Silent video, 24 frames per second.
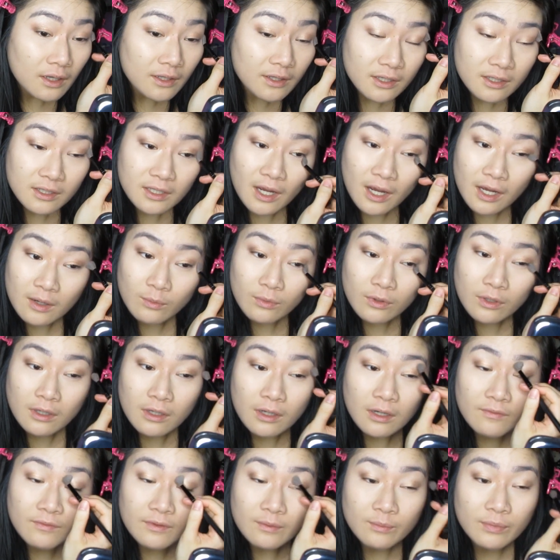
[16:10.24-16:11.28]
I think I have to add more
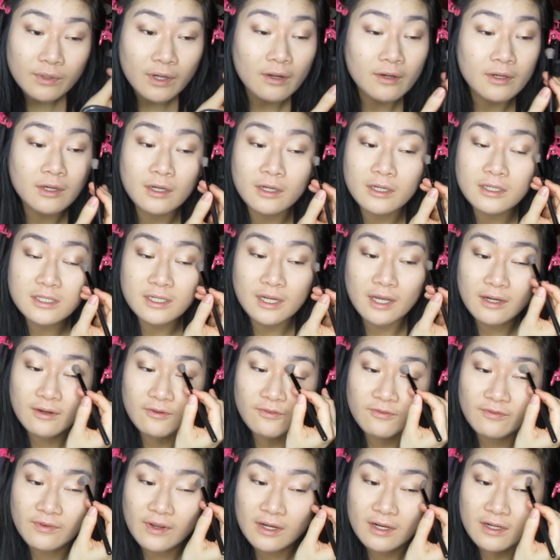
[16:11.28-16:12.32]
of the brown here because it kind
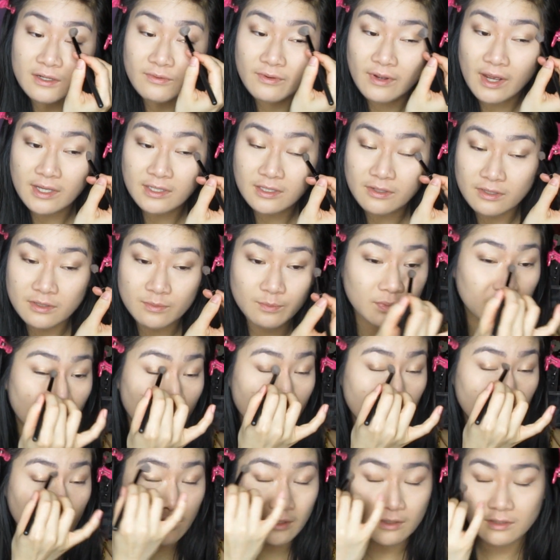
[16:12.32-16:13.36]
of faded as I was
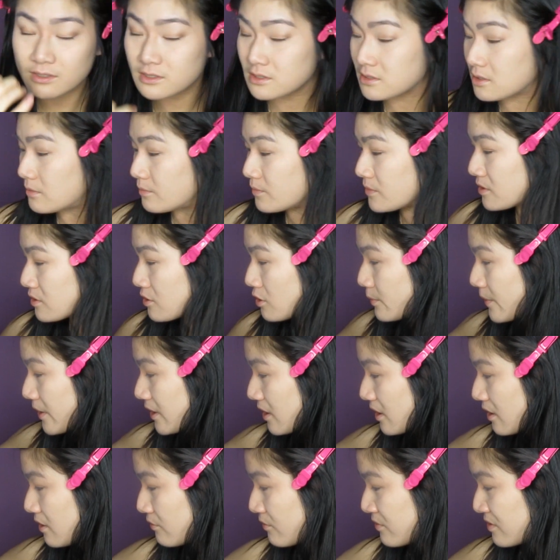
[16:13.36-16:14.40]
blending. So I'm going to go
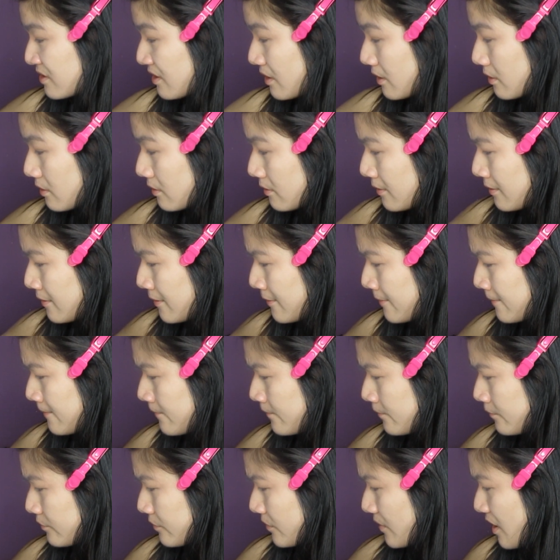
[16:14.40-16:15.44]
back in with that
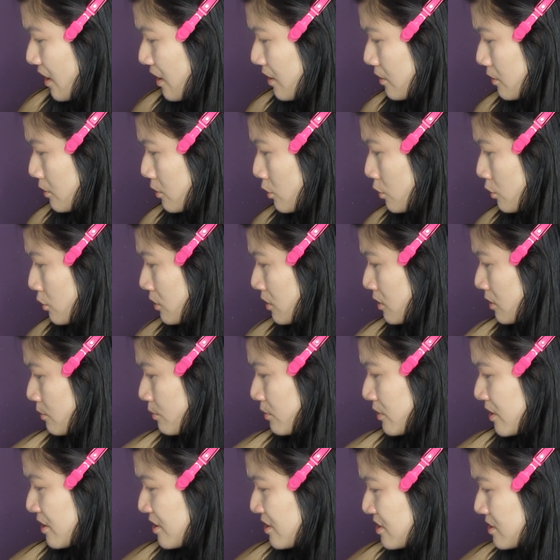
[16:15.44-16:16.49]
outer corner
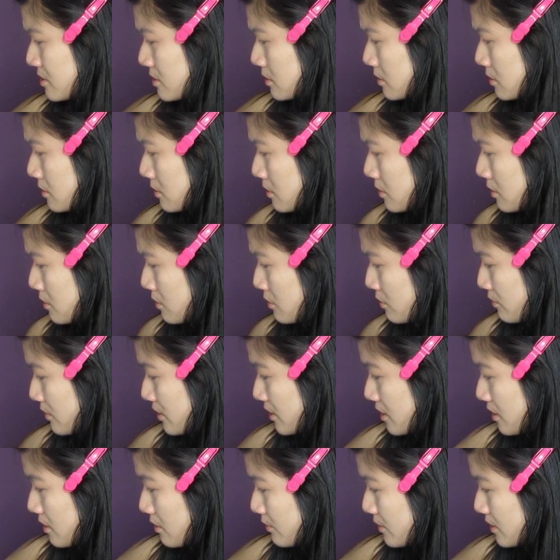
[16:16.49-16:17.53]
brush.
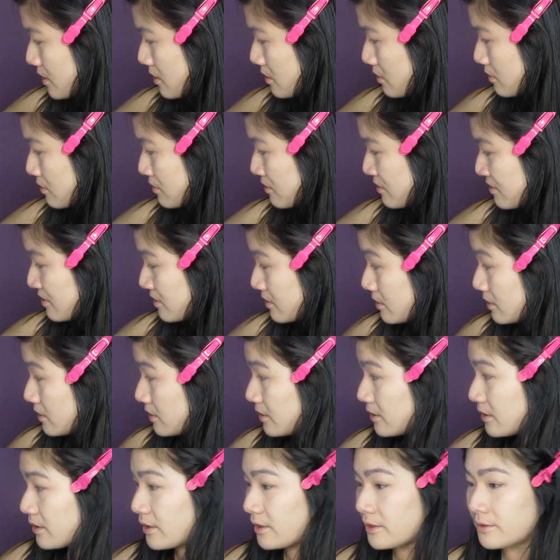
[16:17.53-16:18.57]
Where'd it go? Where'd it go?
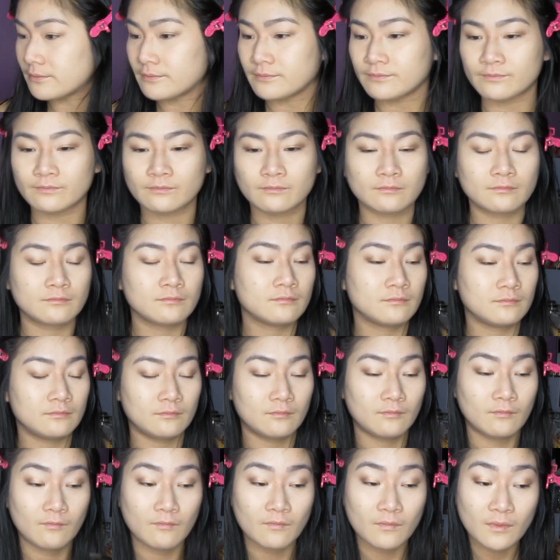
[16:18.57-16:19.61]
Here.
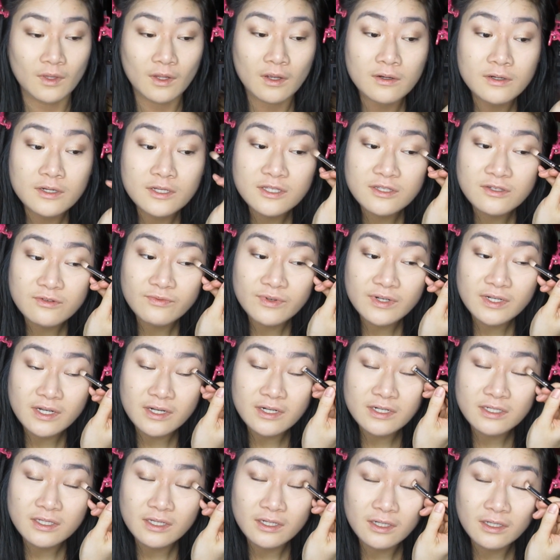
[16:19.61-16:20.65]
And just
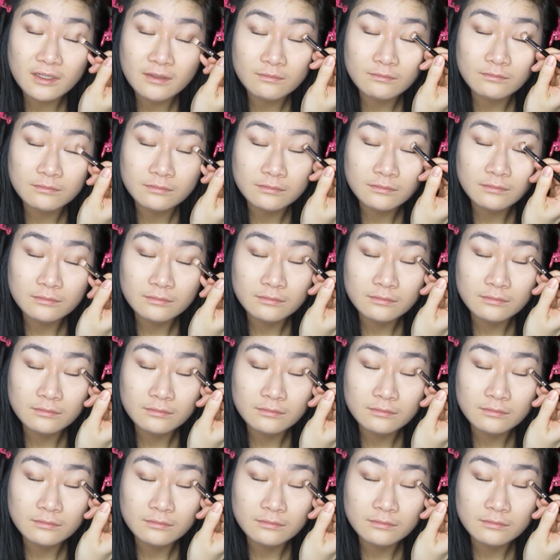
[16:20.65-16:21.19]
retouch that up.